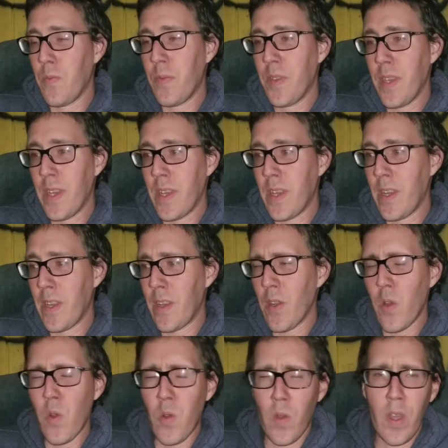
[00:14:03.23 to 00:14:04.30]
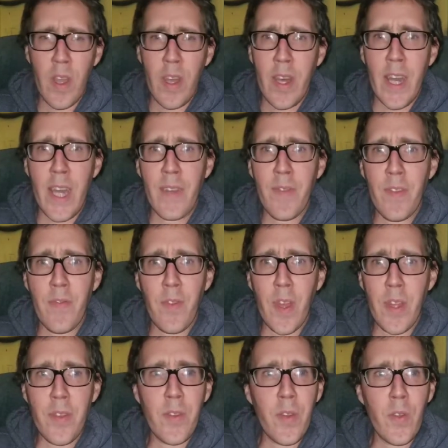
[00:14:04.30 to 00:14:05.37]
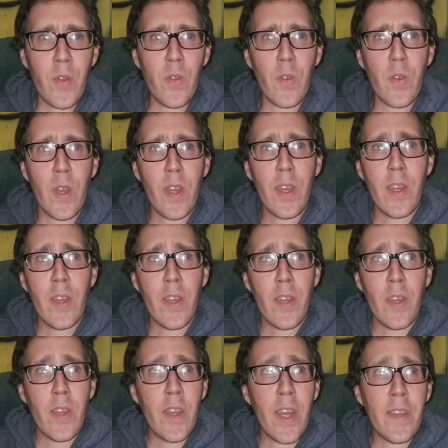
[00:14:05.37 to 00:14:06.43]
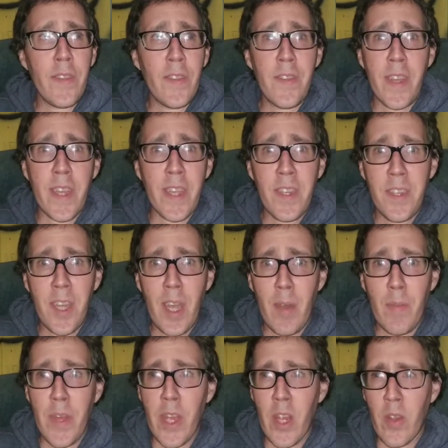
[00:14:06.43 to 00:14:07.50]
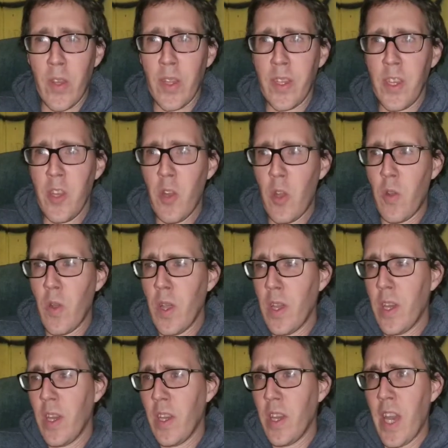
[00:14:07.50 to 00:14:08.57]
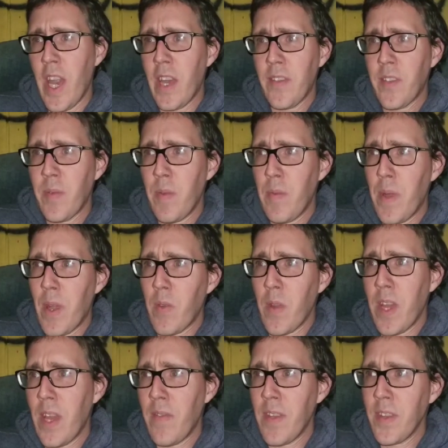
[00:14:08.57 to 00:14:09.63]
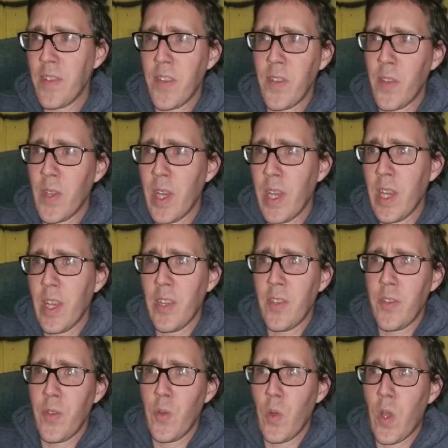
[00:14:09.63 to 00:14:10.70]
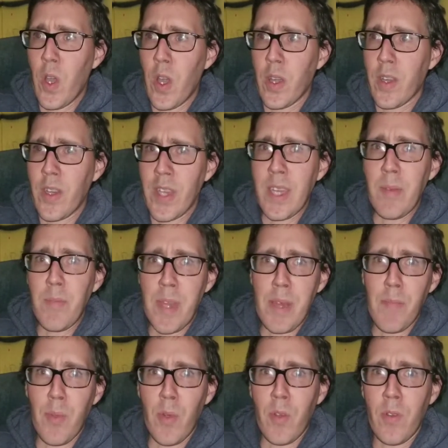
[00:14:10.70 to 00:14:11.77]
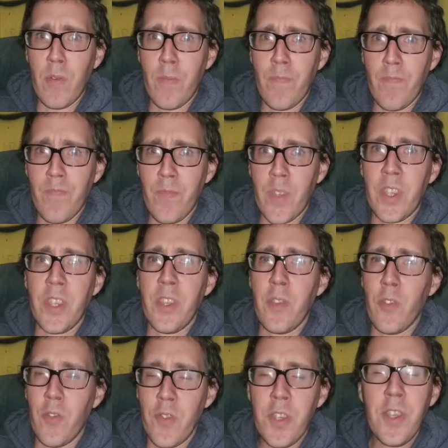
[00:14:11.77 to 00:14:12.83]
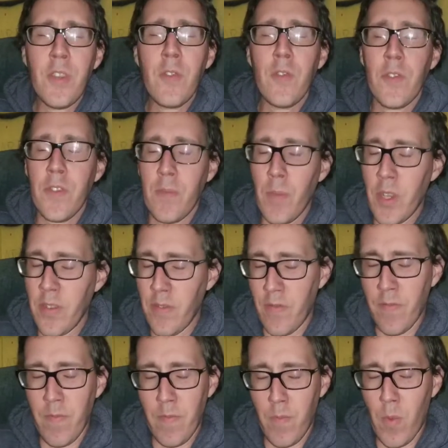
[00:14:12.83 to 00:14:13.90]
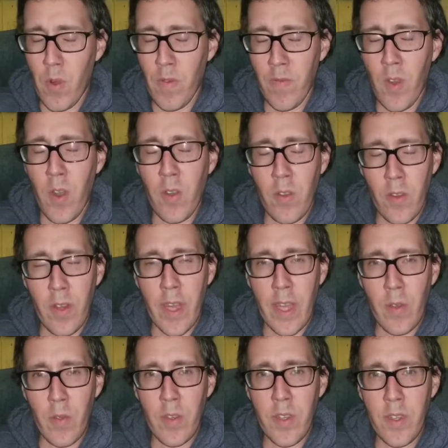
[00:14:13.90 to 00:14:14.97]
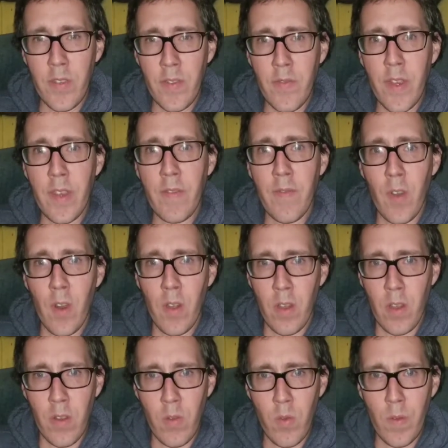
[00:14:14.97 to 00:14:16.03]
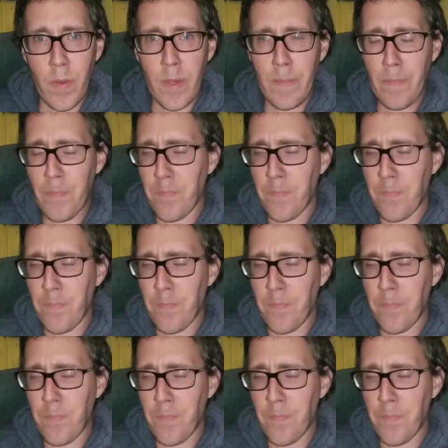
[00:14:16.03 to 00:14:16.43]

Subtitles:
said, "Oh, I have a friend who has a second job there, and ask him about having to clean people." She uses much more vulgar language. She's a very vulgar woman,